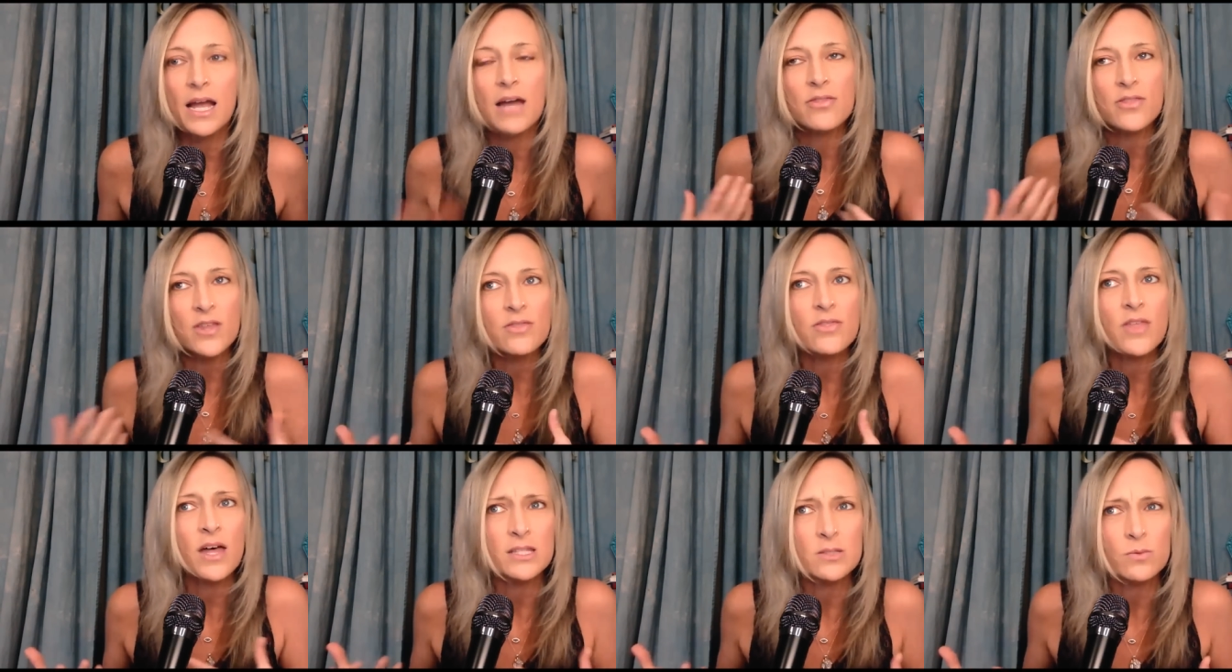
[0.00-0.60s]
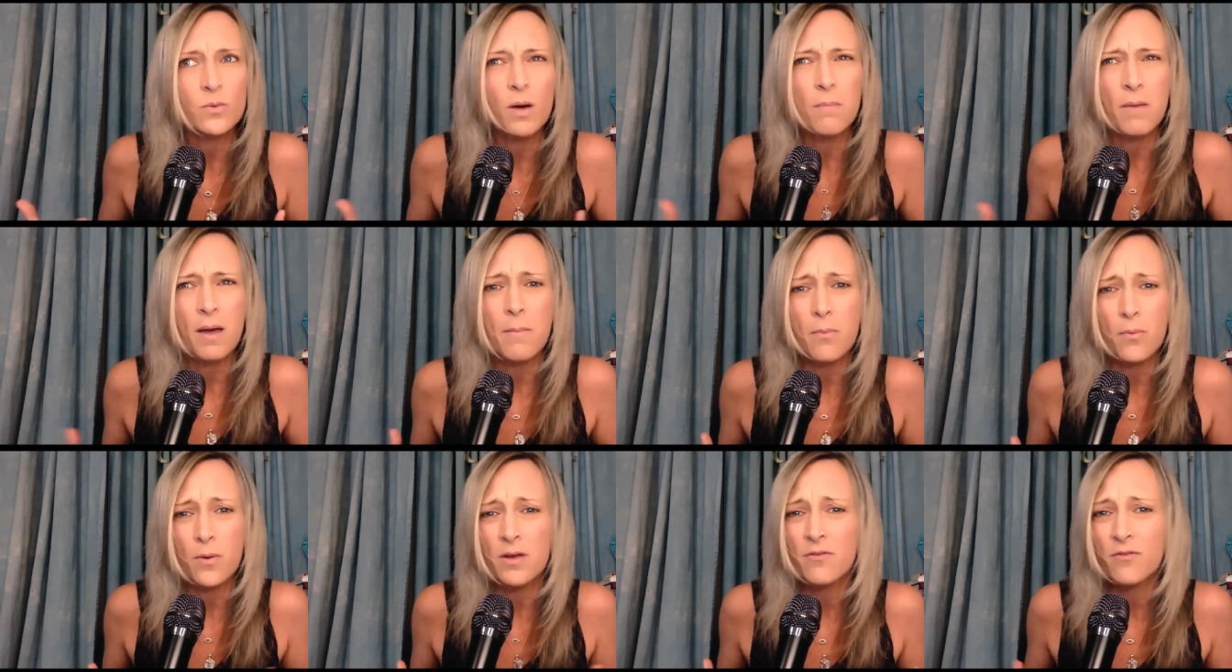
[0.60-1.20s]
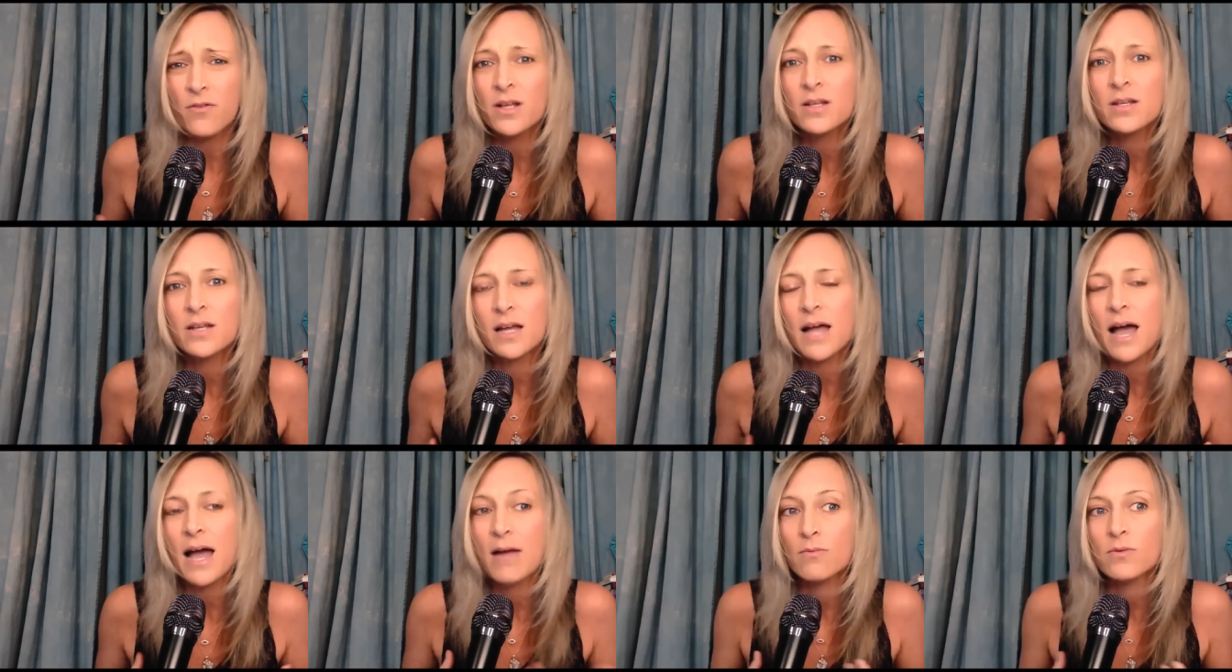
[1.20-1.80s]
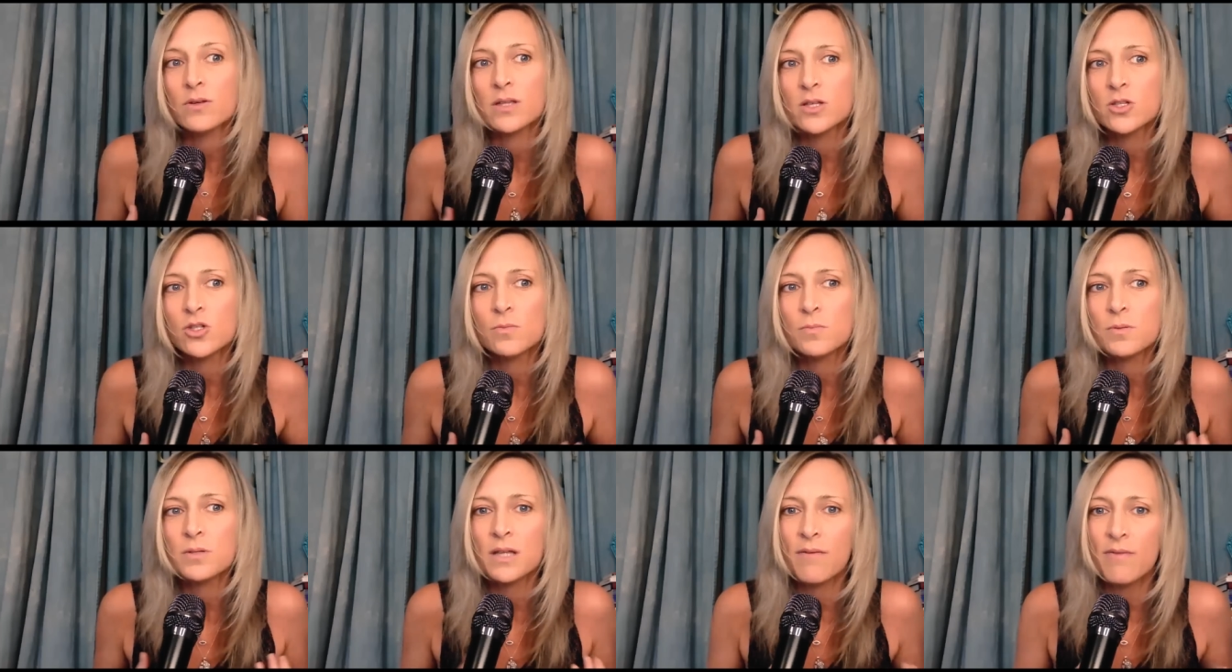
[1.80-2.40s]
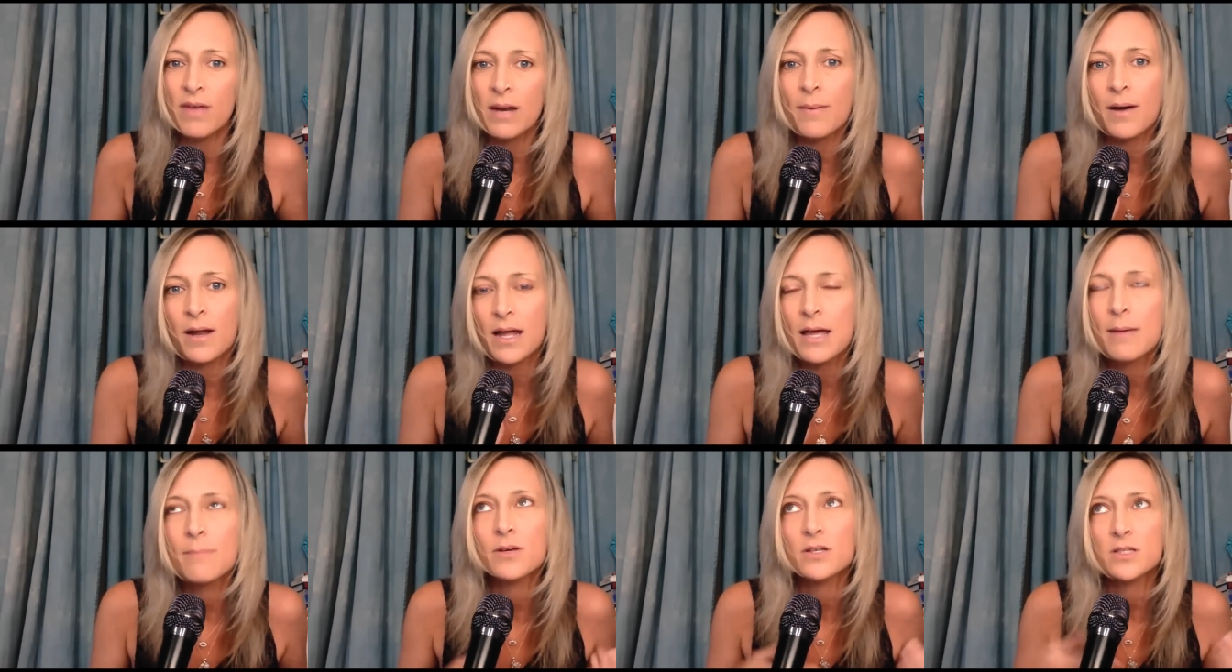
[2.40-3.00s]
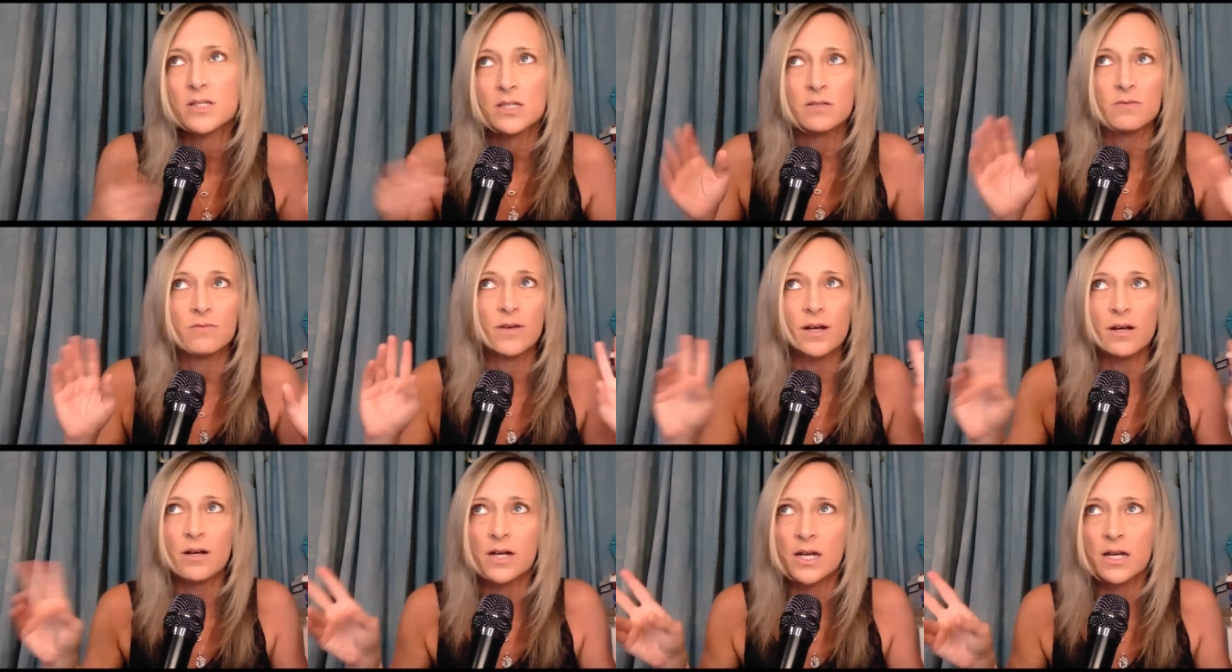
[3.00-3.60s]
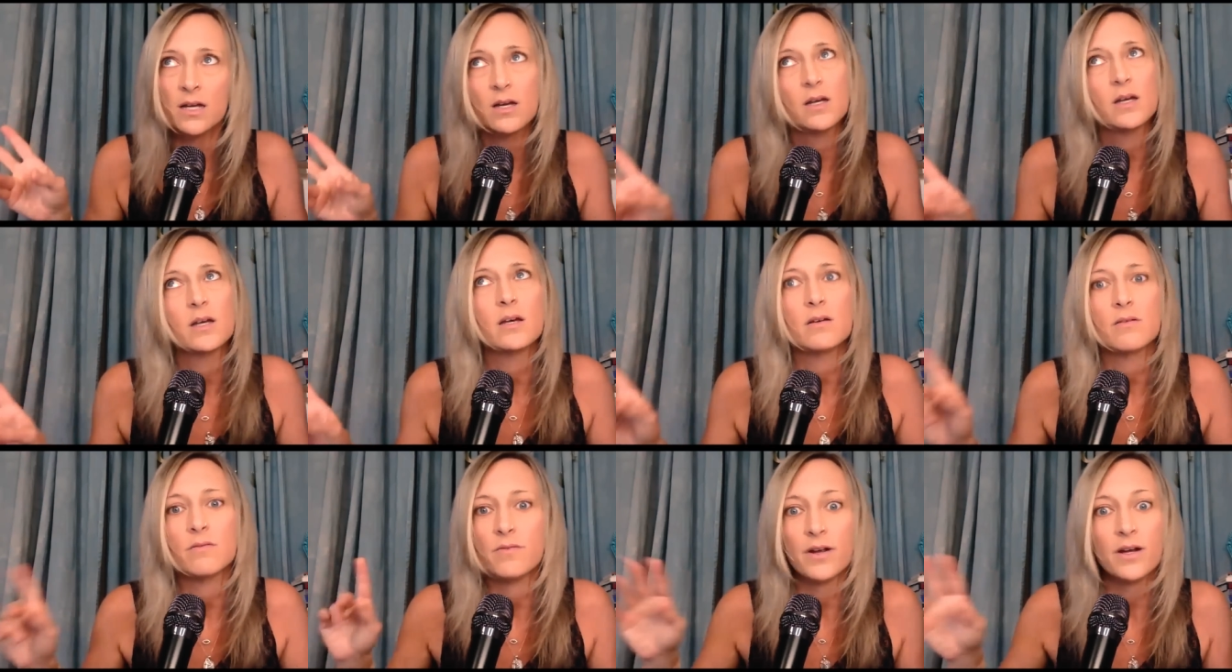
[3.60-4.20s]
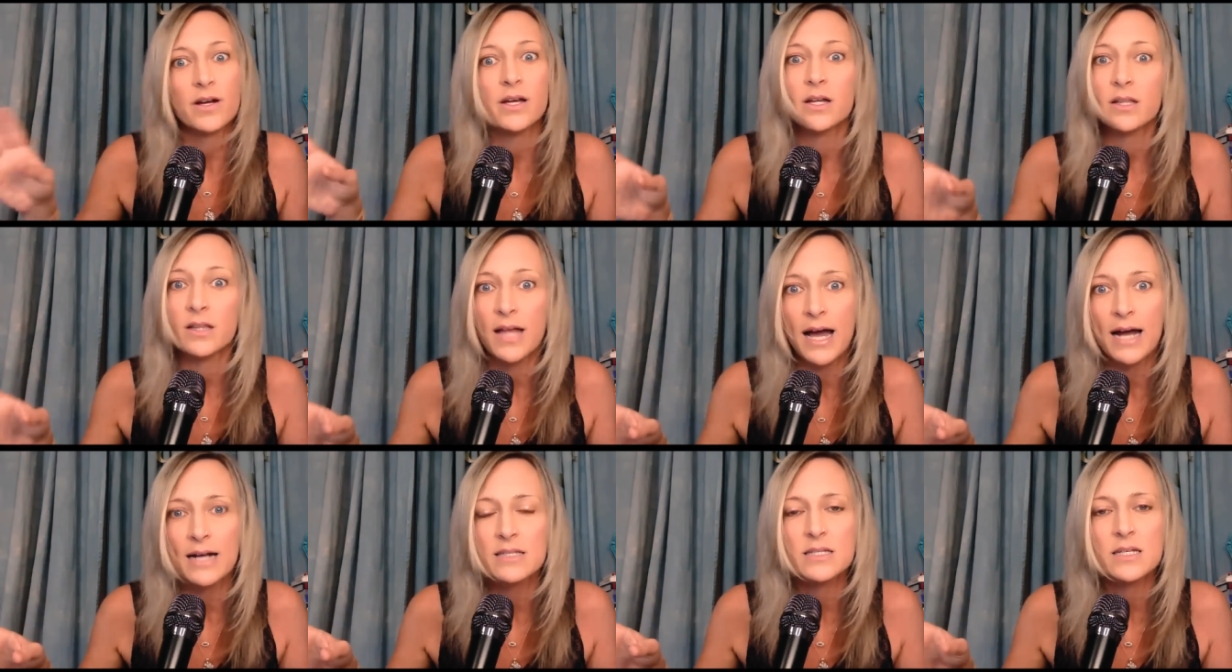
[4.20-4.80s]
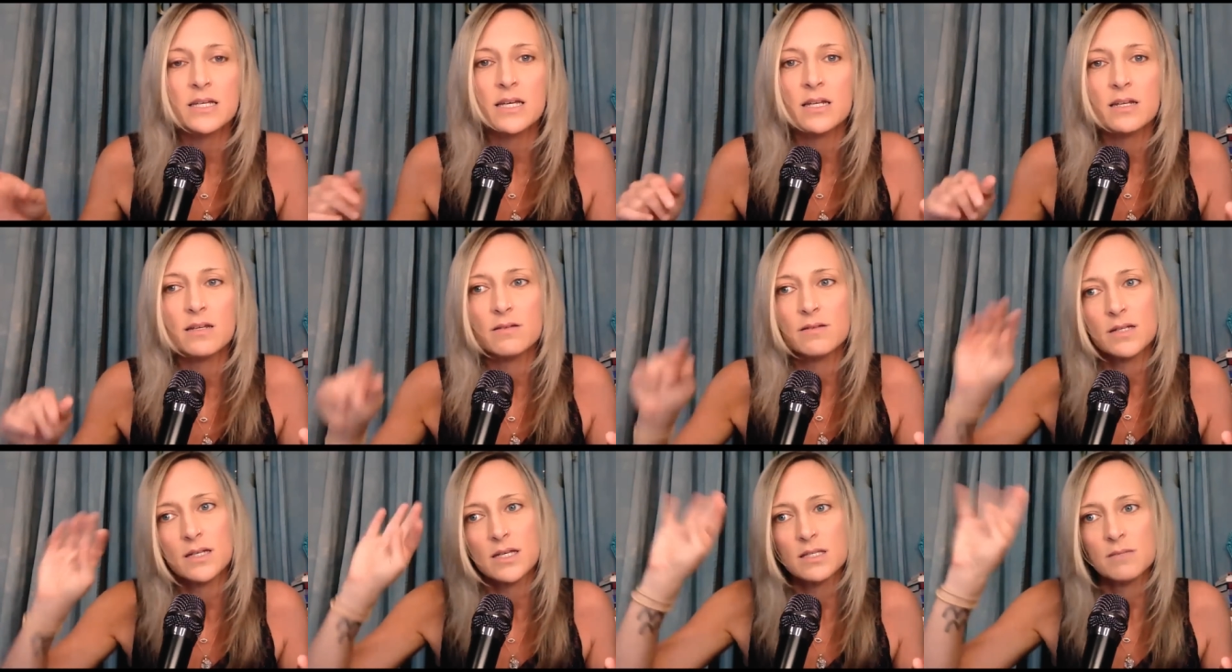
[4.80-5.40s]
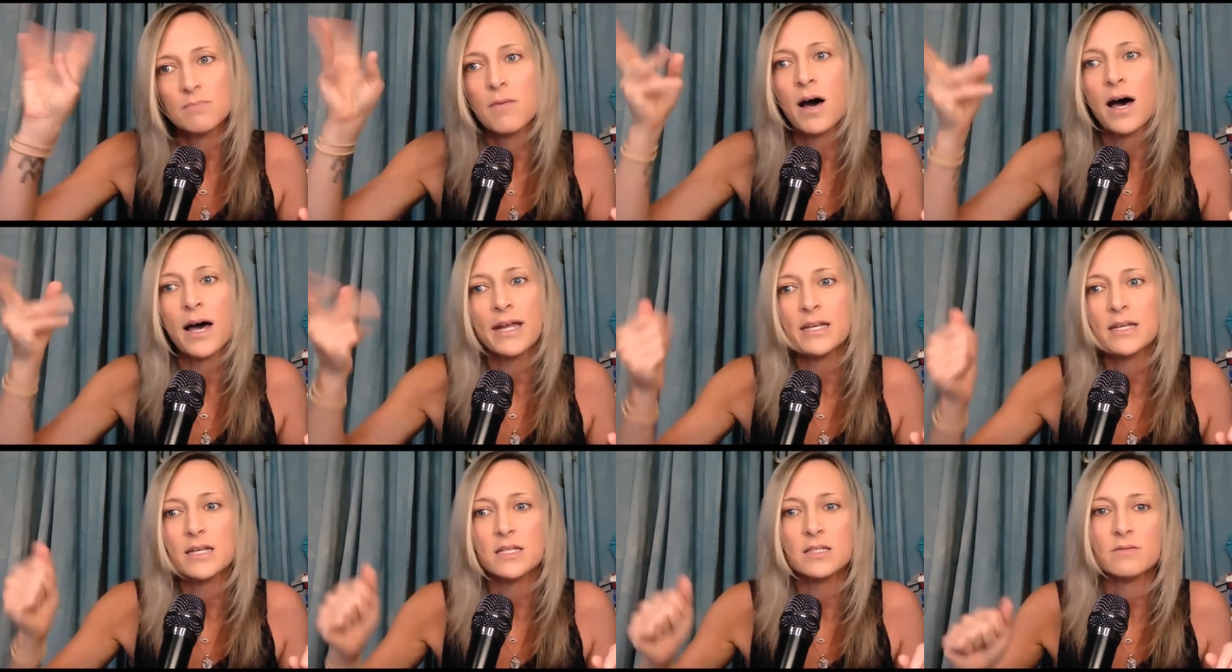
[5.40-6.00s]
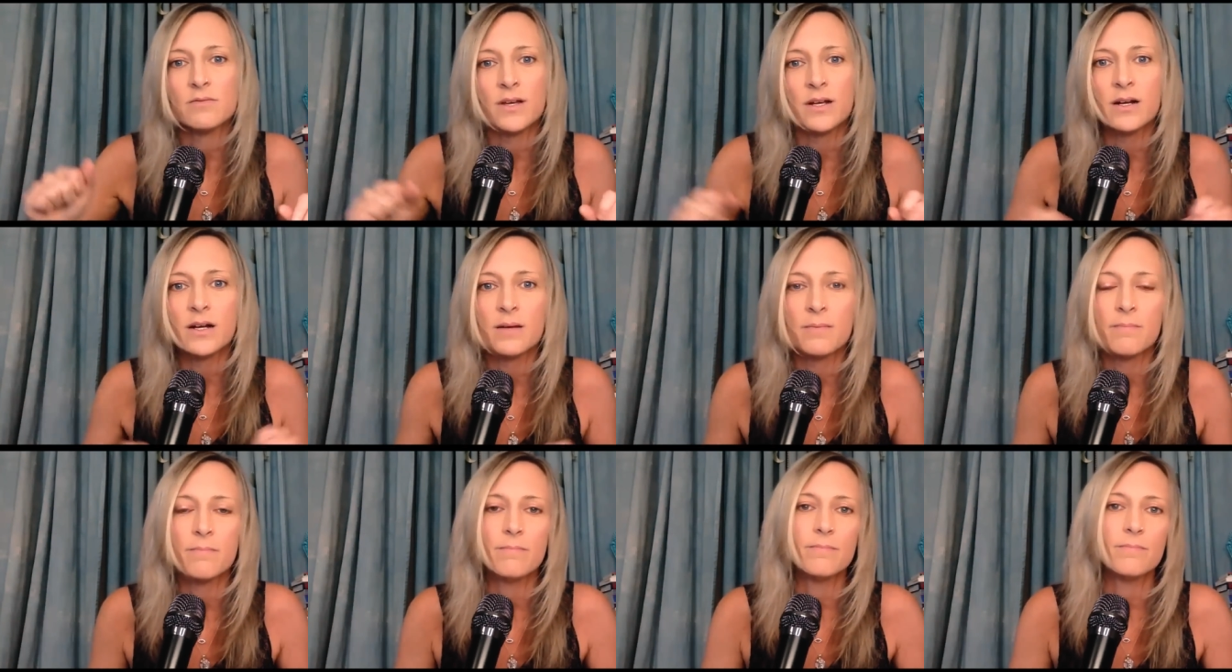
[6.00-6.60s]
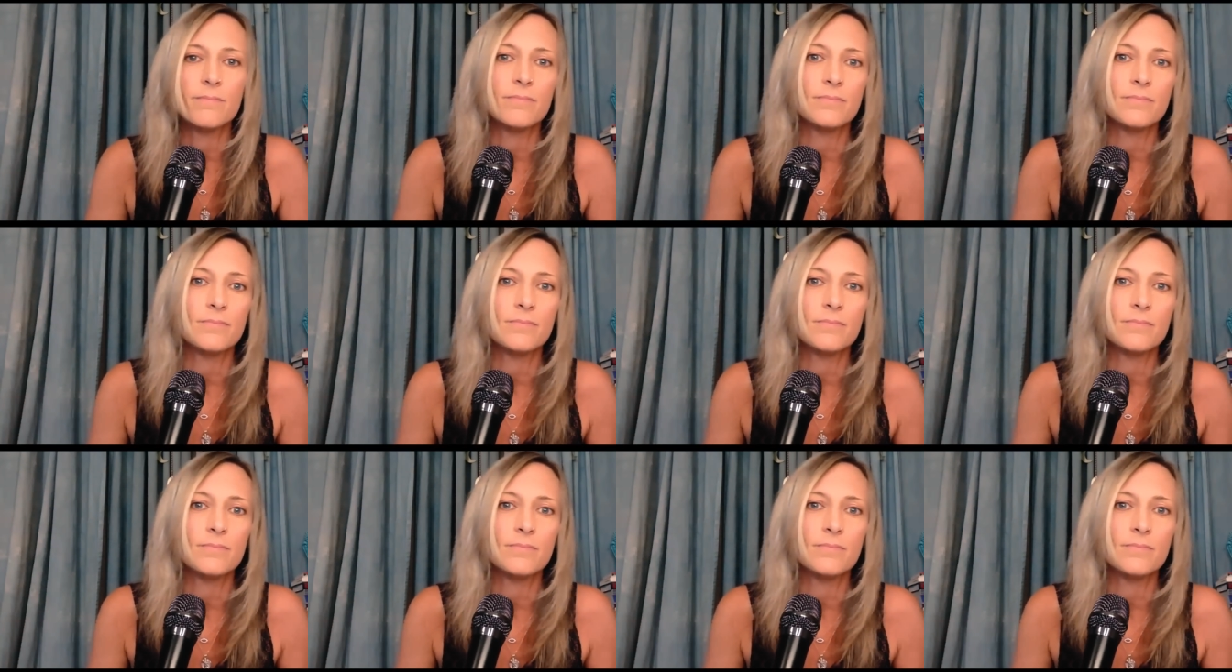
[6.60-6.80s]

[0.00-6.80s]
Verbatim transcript: I think that's what my boyfriend, I, I really do believe that about him because he's very, very galactic in his mind. He's very